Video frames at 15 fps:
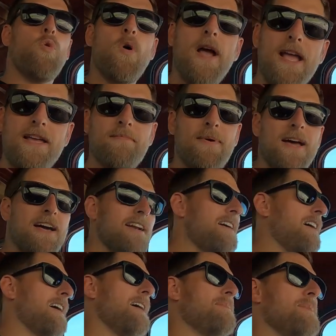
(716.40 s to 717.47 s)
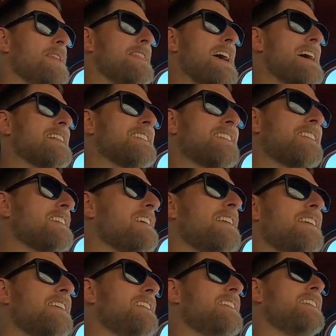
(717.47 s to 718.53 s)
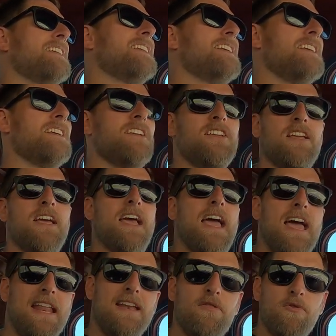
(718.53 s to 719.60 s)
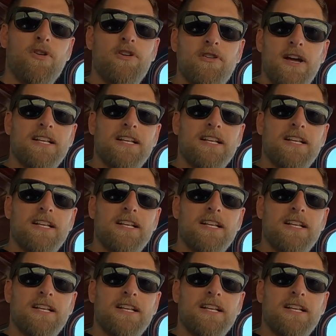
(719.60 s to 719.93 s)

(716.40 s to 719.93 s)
Way better. I mean, that's anyone